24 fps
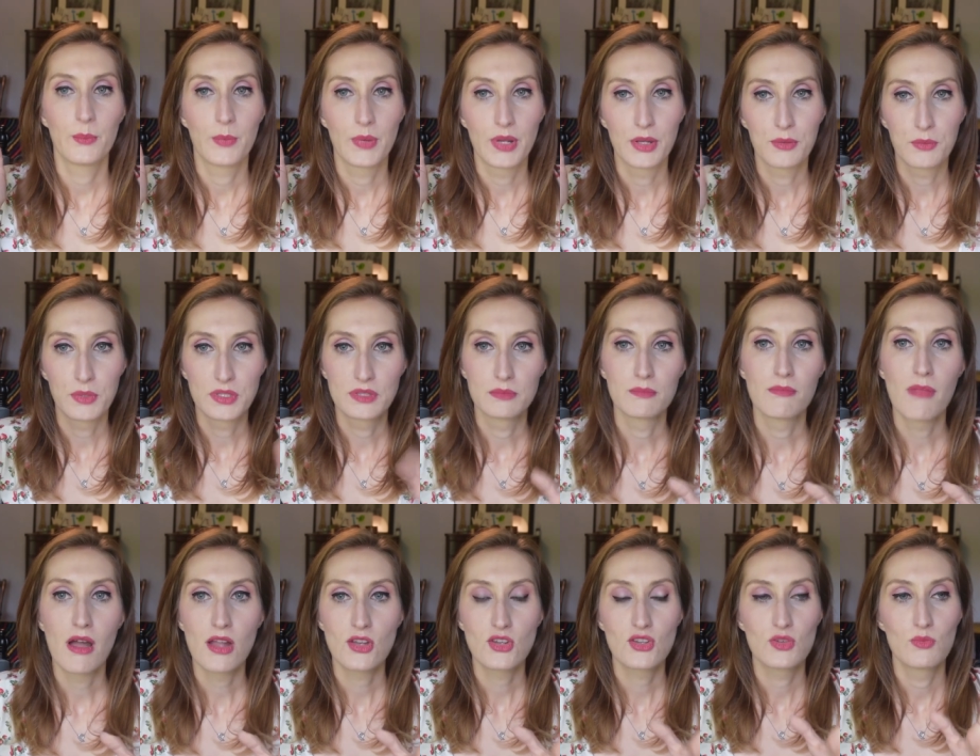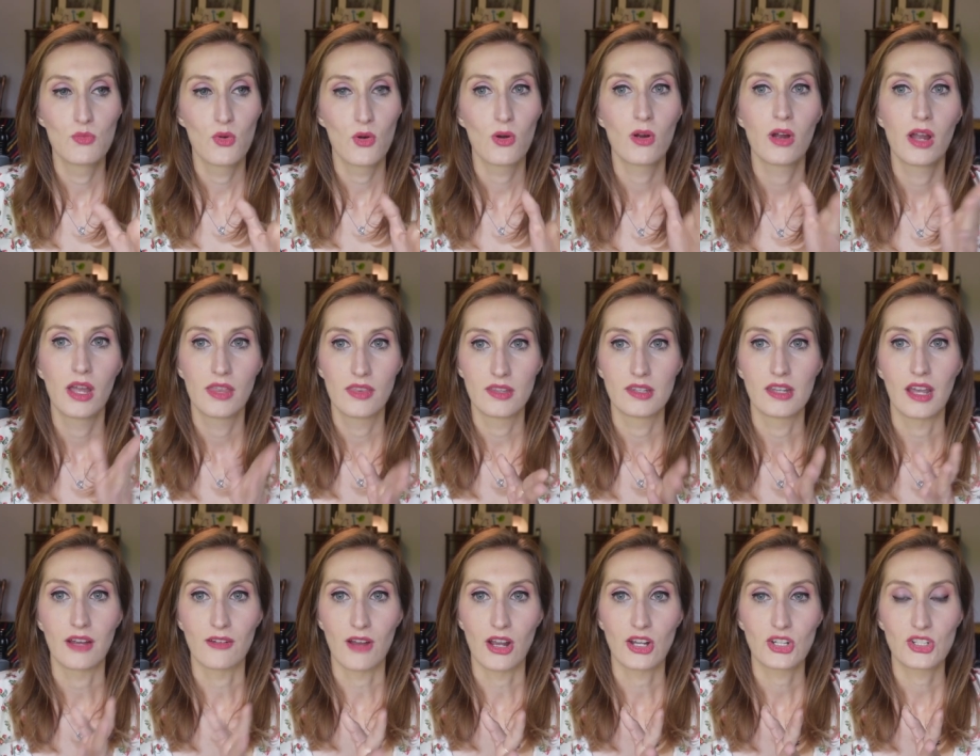but it was much more in the
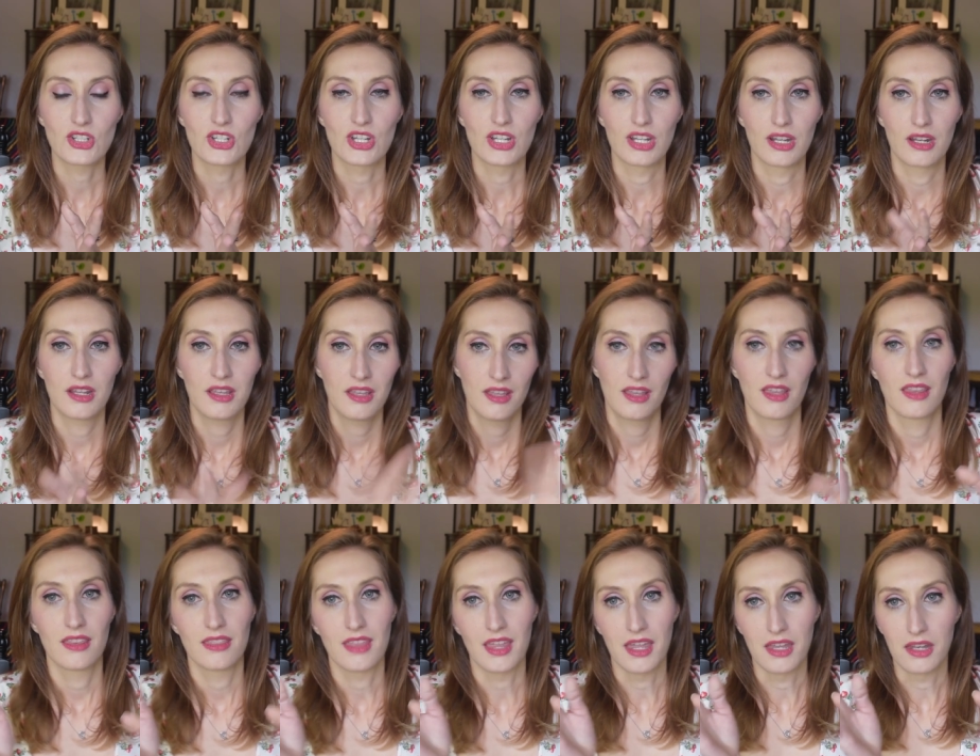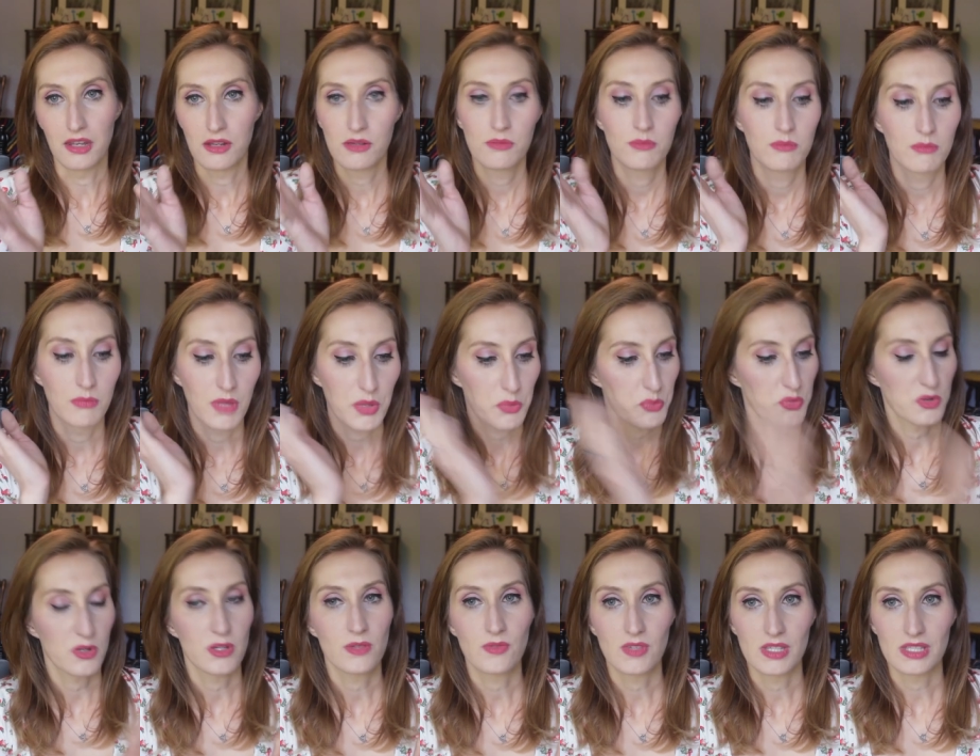direction than my
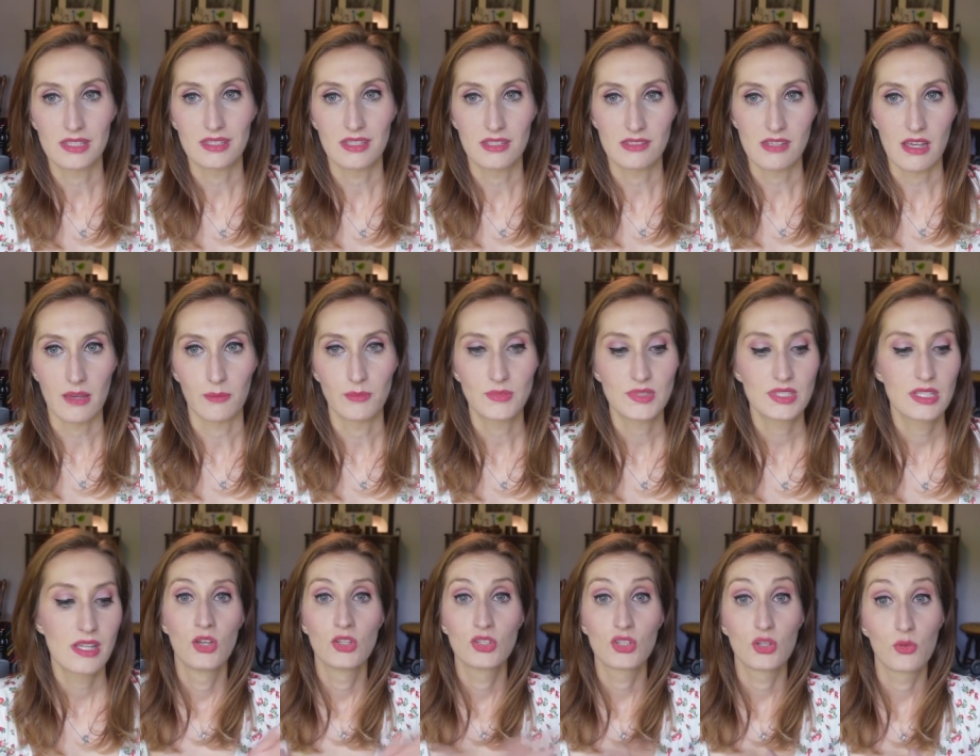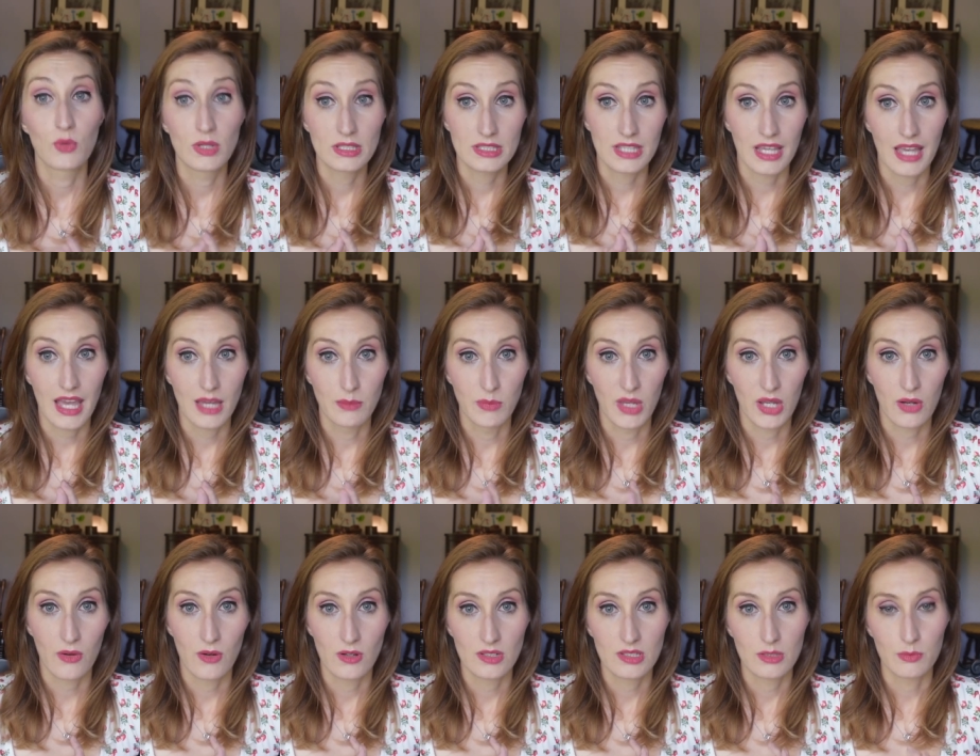previous attempts. So once I had
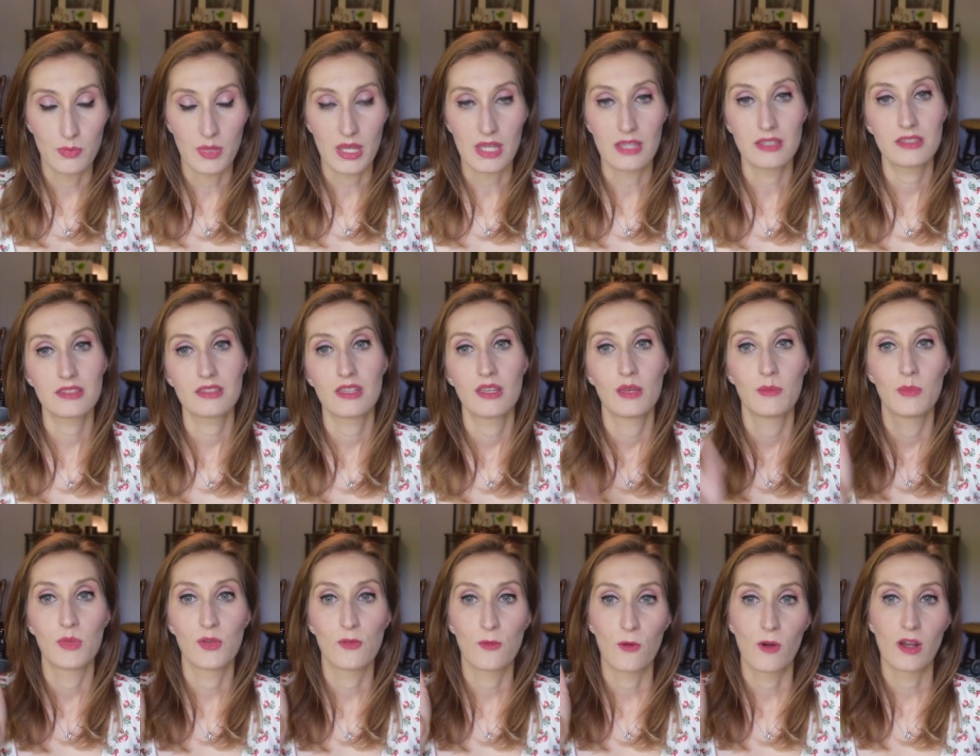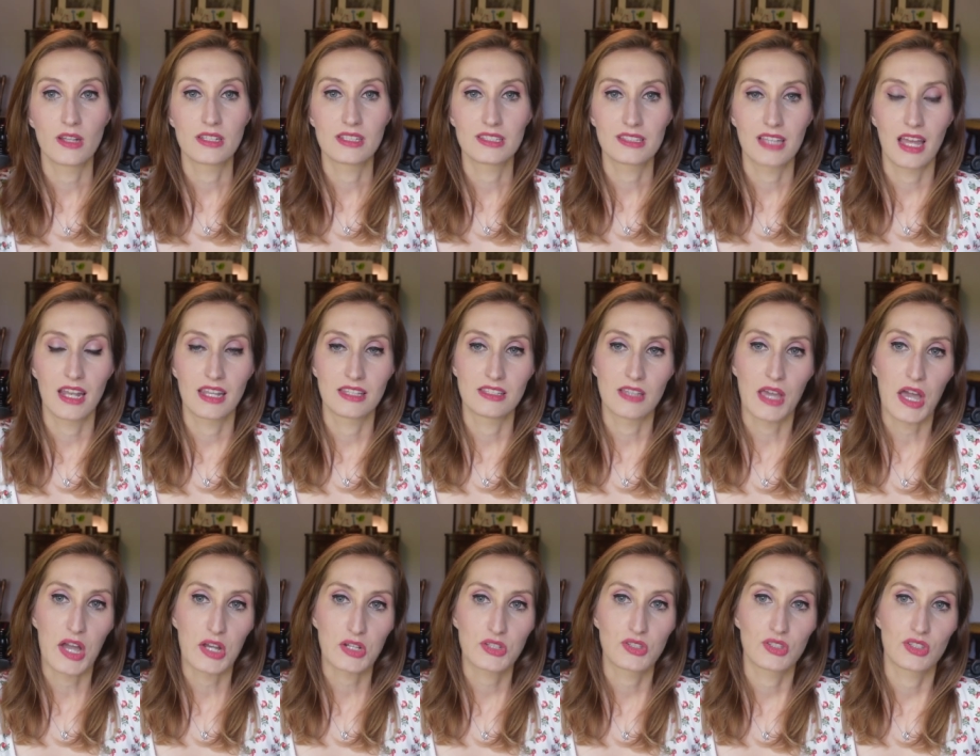my corset base, before I decided
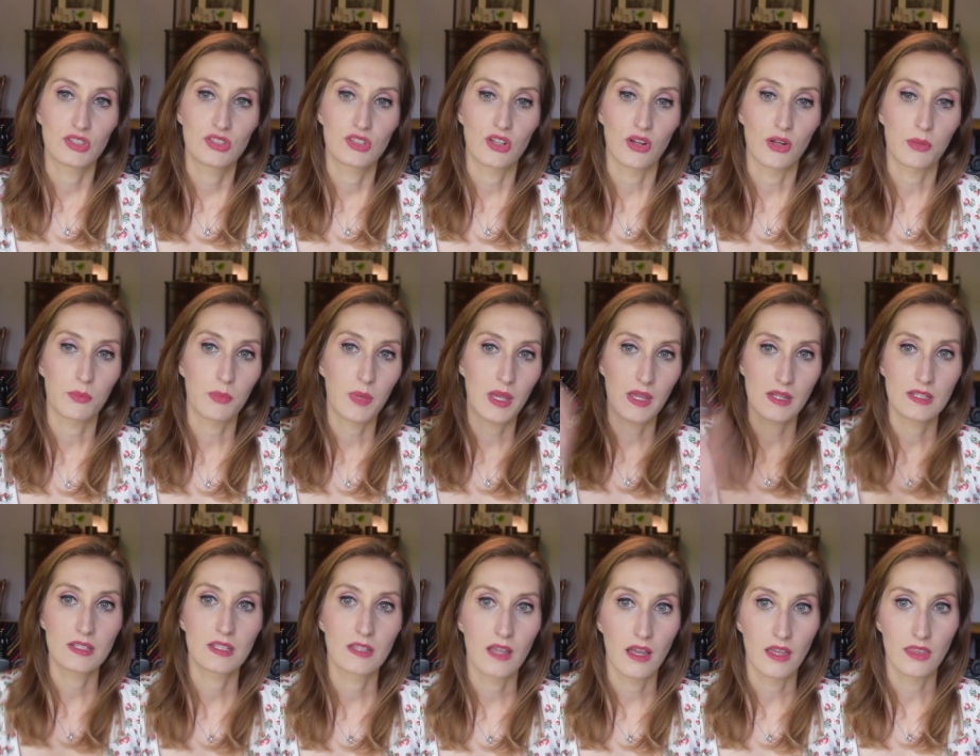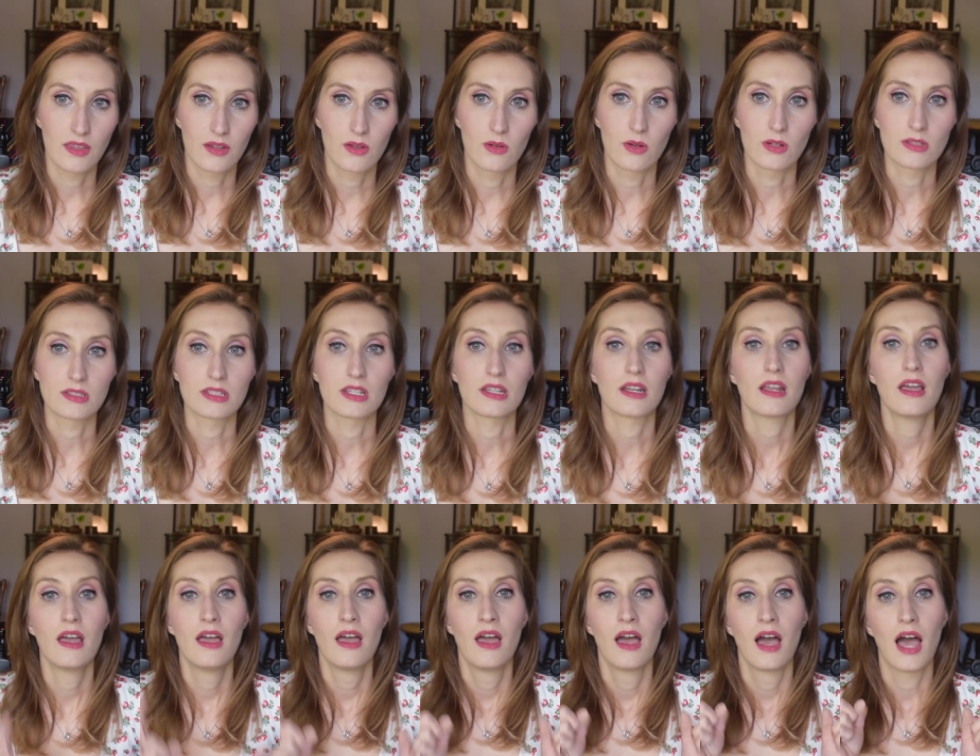to actually start painting on the corset,
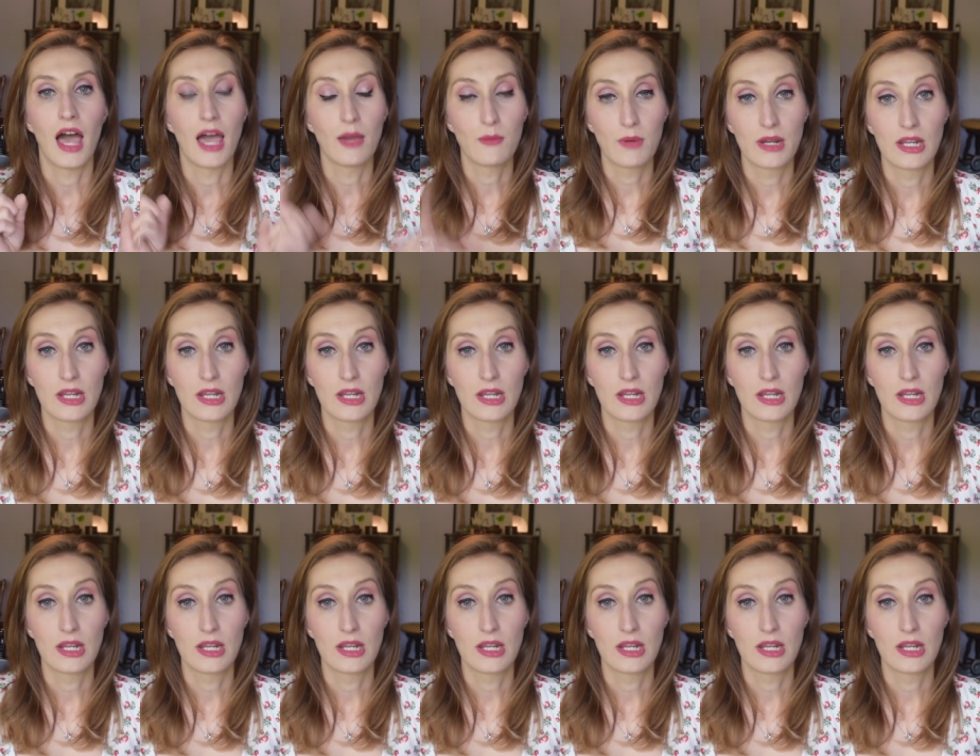I